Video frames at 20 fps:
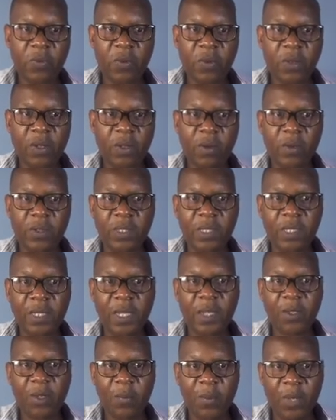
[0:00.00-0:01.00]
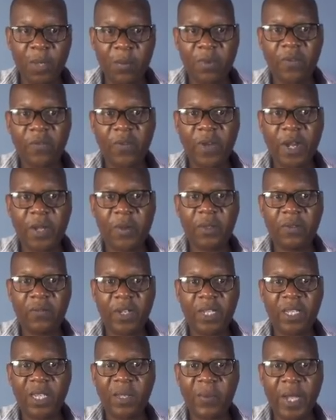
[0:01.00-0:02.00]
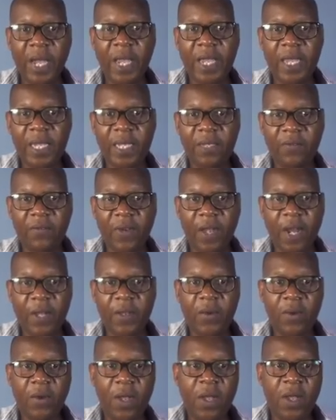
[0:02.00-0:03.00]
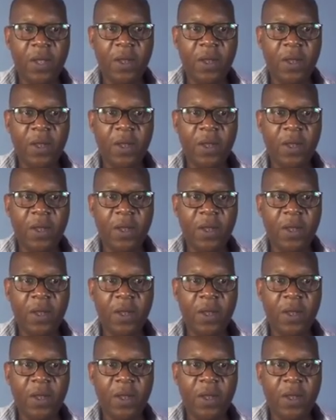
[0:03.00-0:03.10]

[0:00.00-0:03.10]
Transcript: we will consider the minimum value divided by each value.